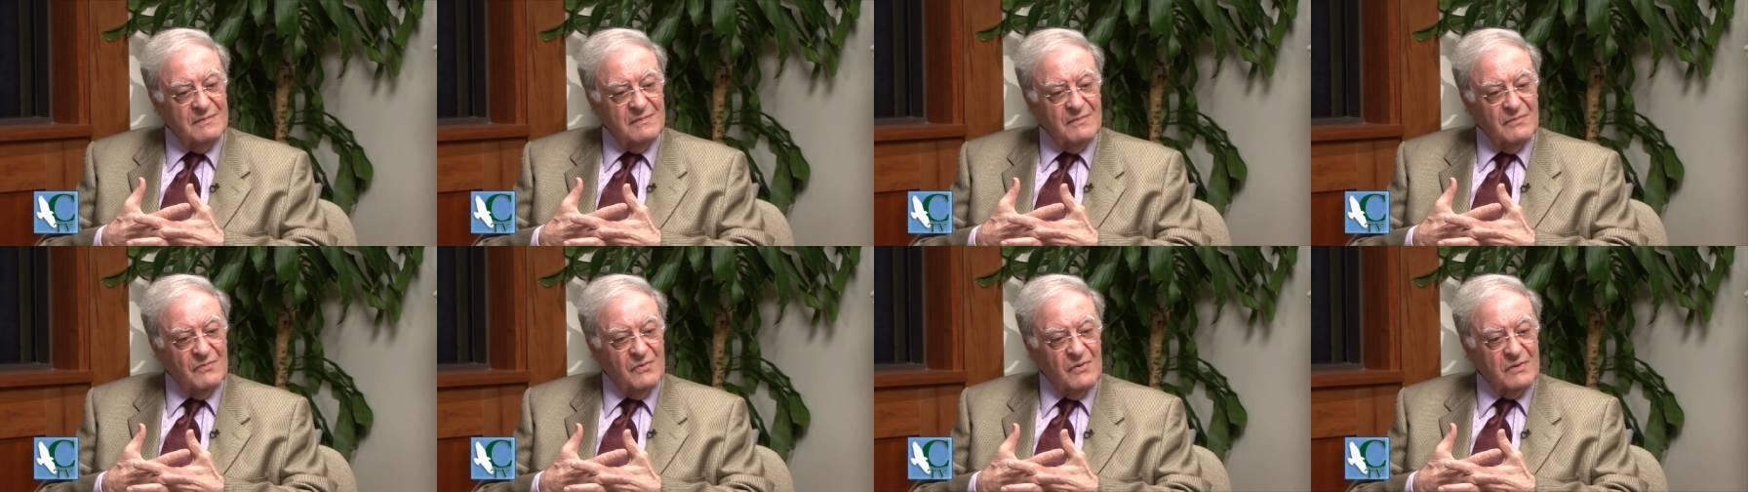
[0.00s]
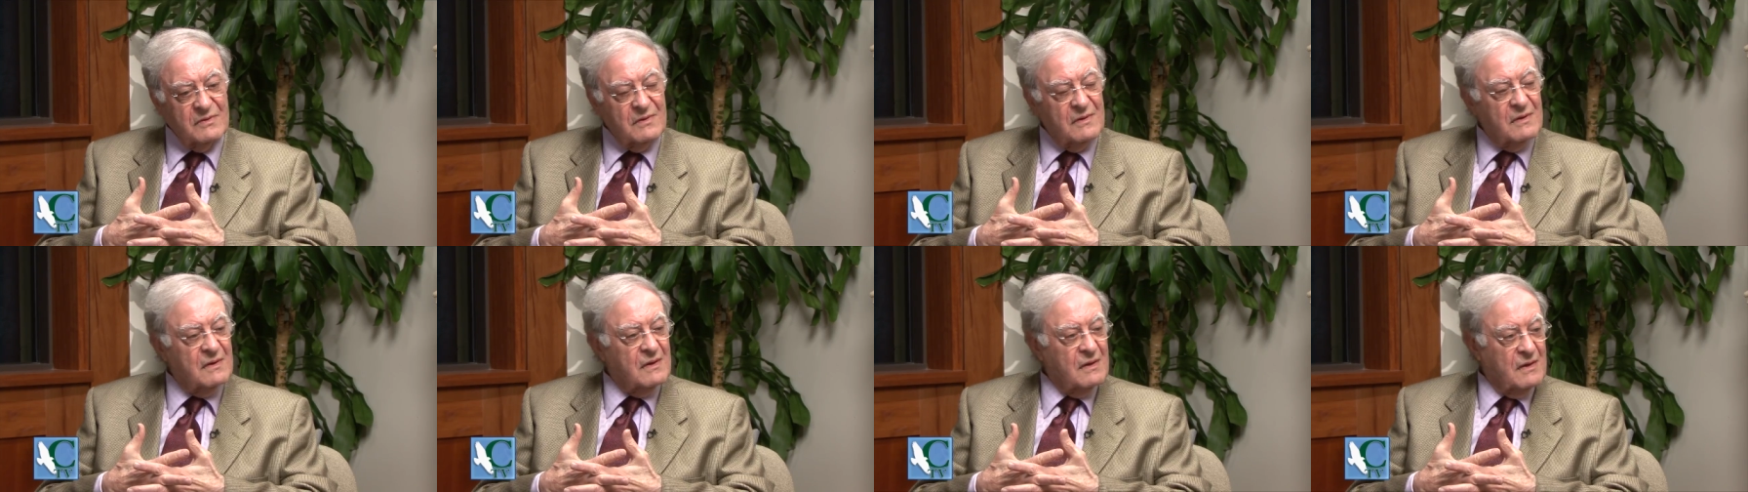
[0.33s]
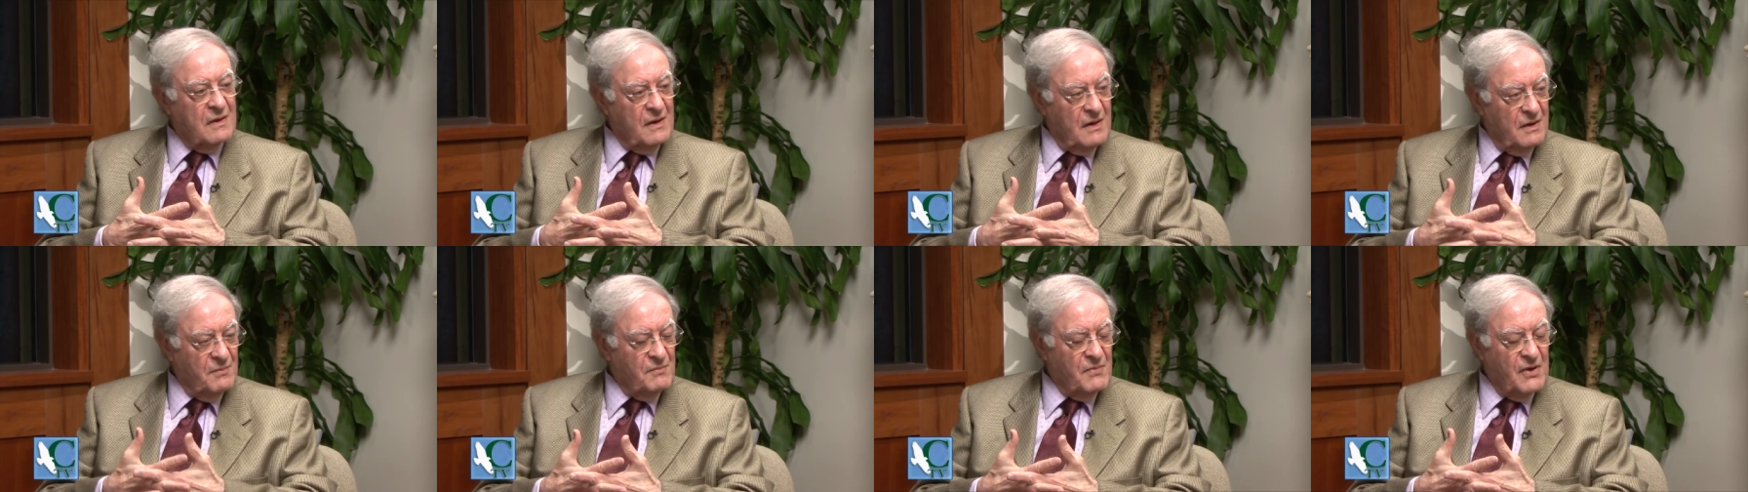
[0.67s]
what
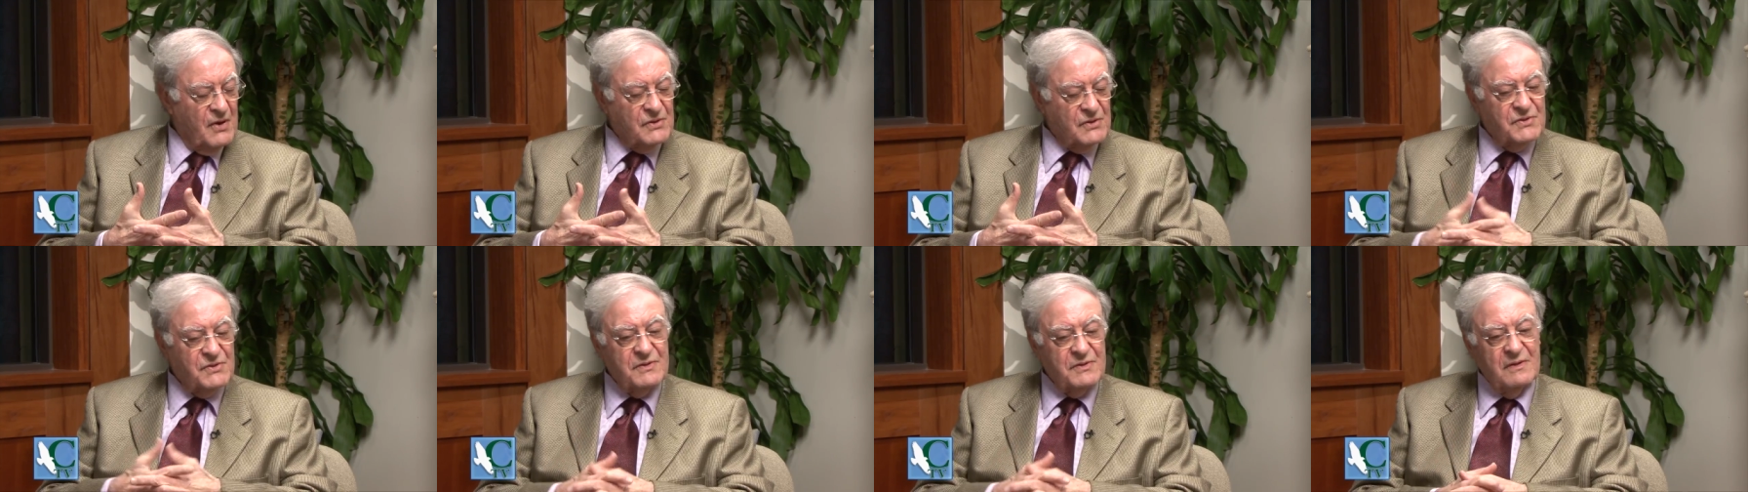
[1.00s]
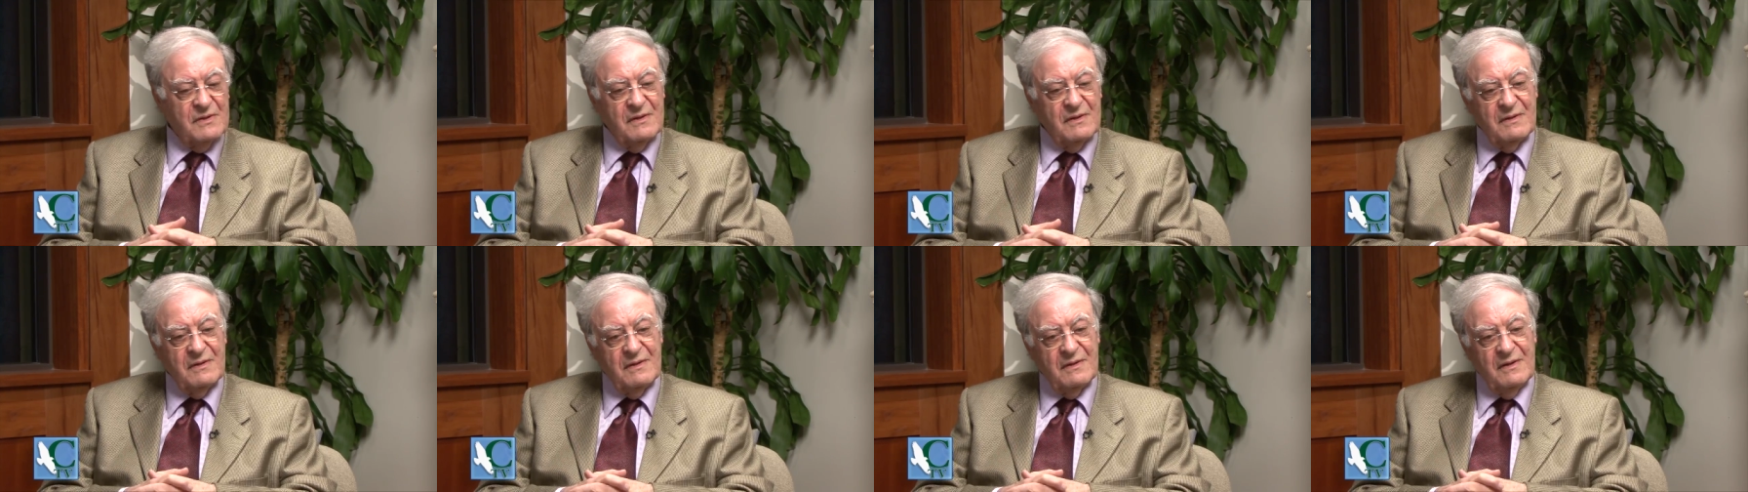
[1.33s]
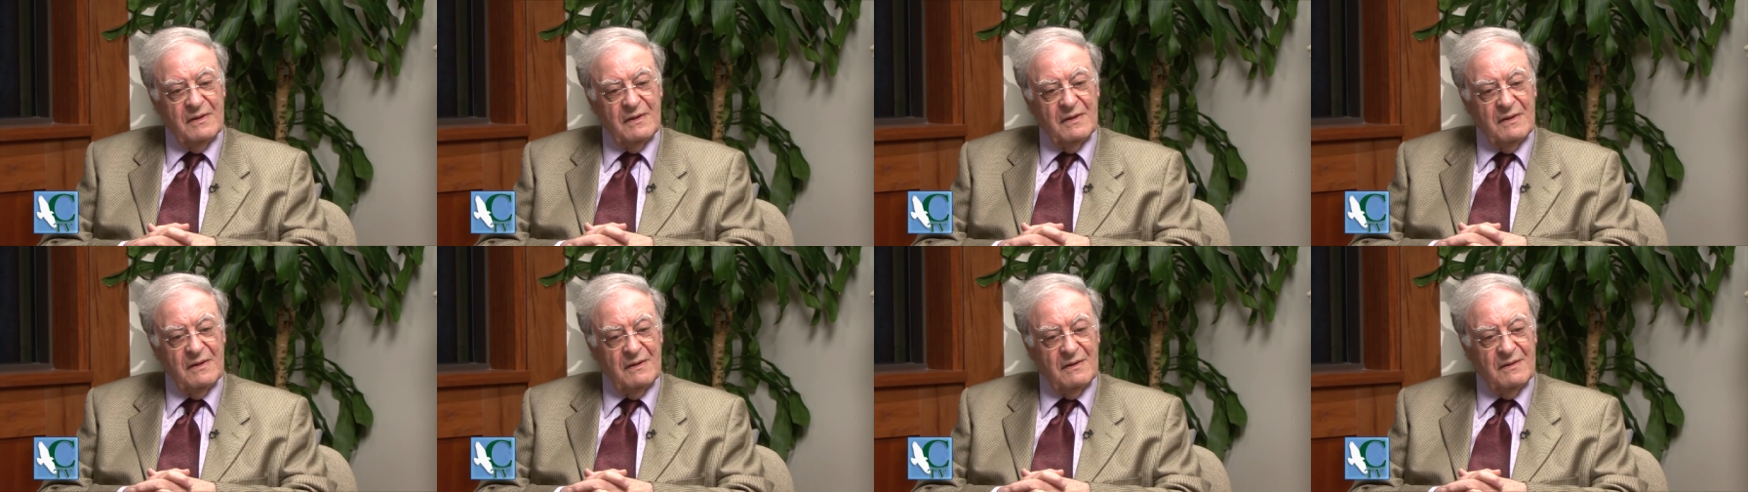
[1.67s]
he mentioned
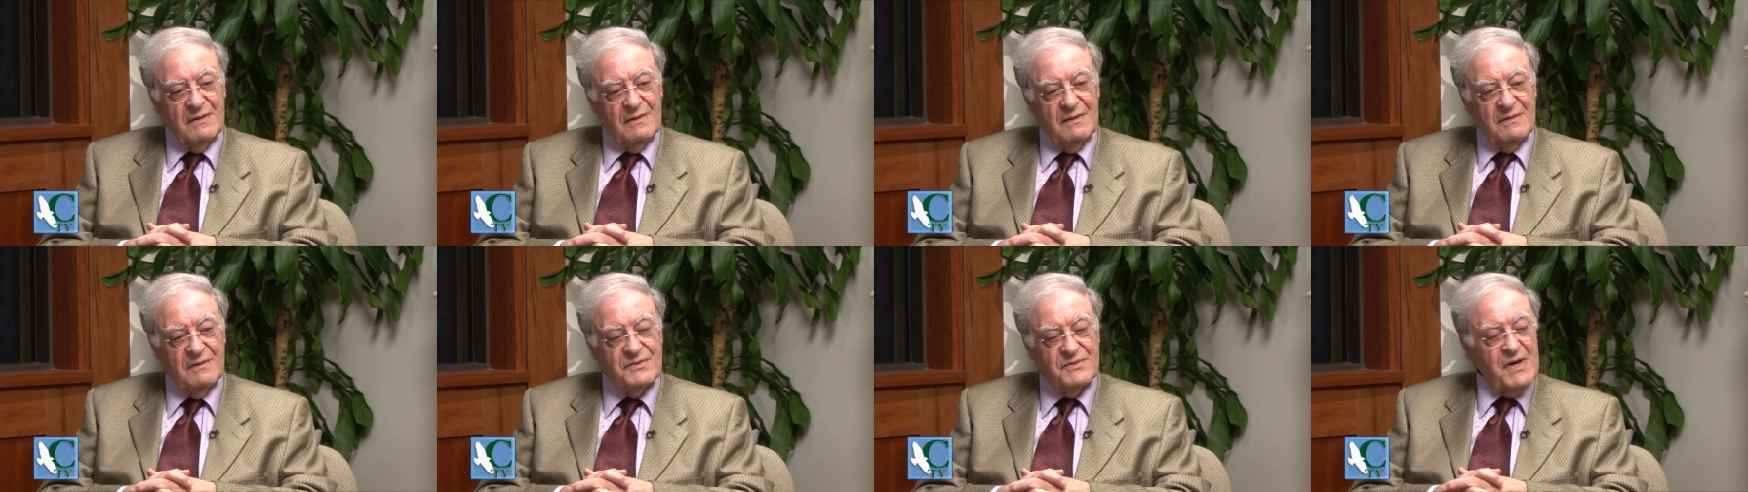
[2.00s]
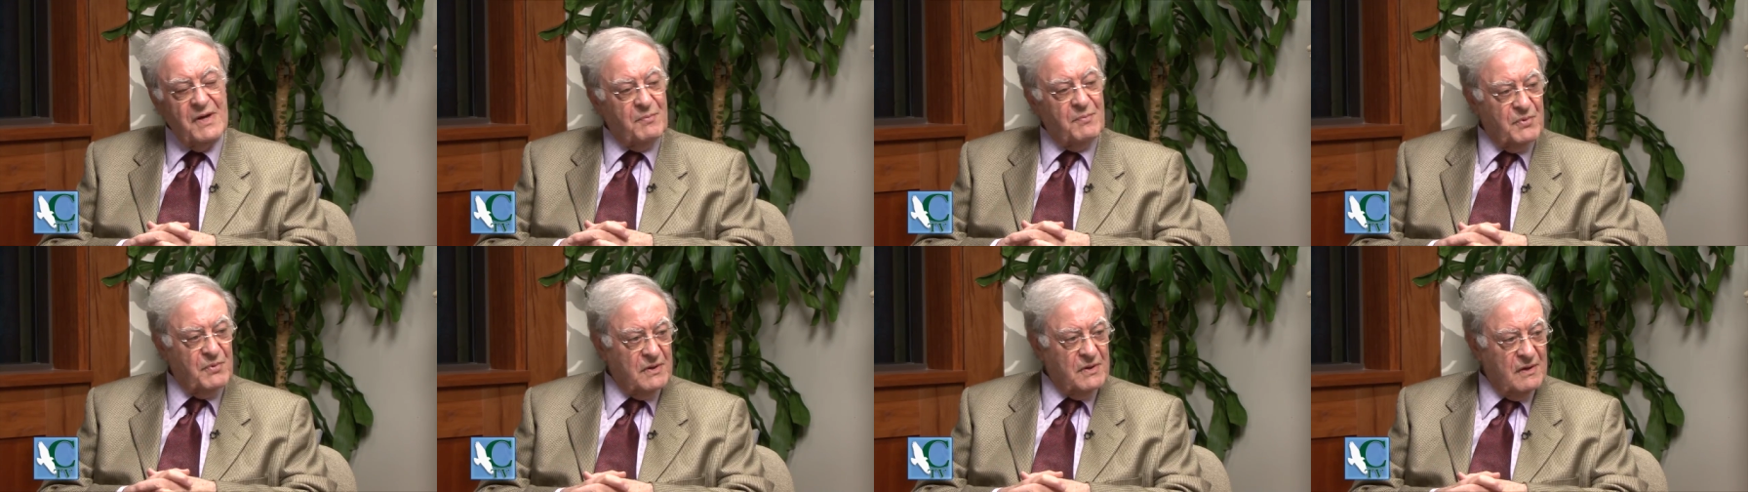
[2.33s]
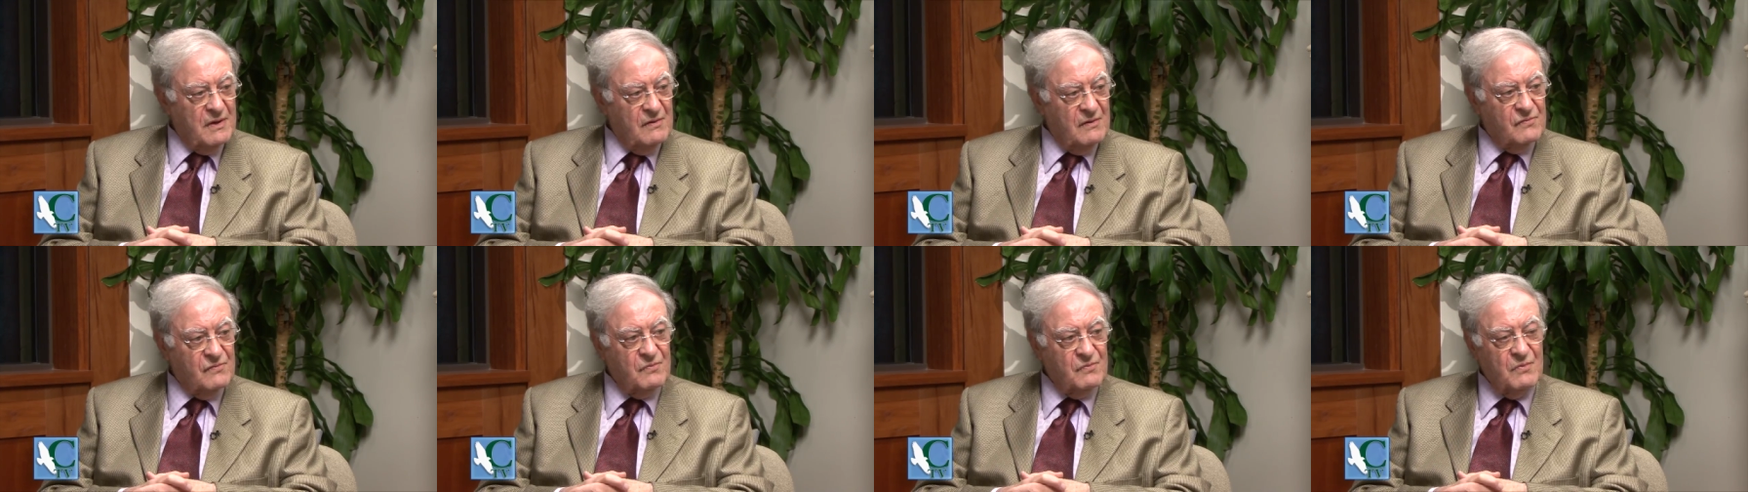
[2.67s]
the
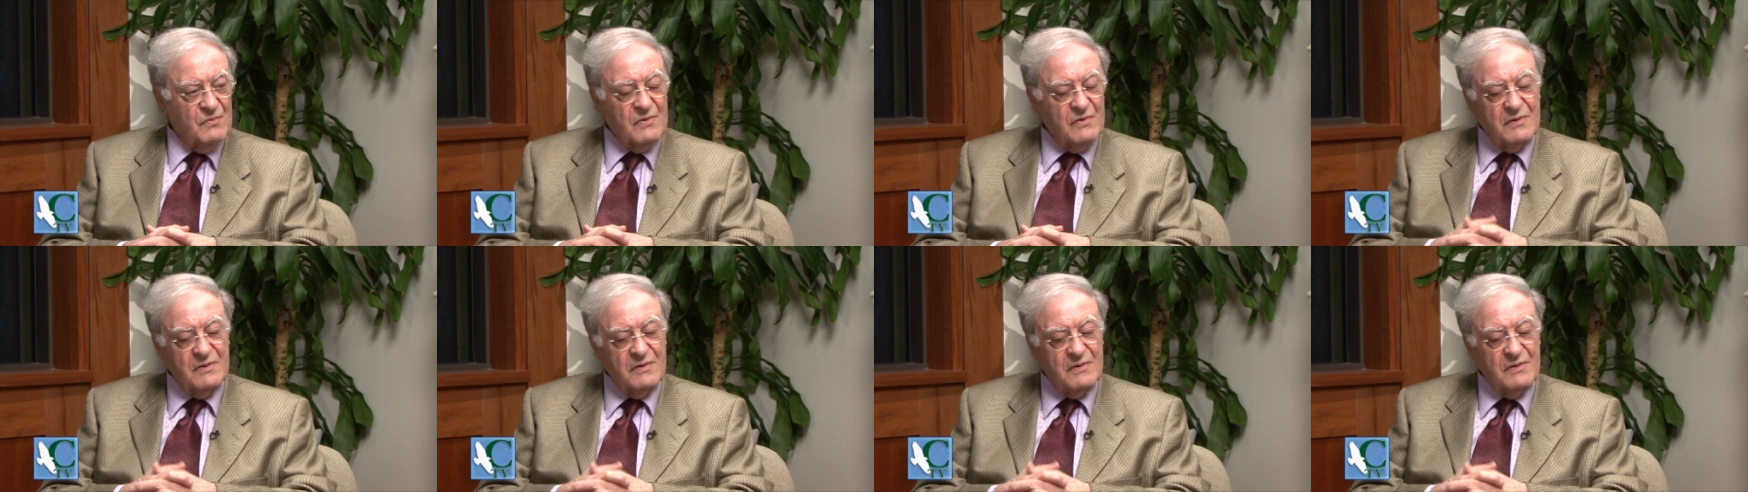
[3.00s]
Japanese were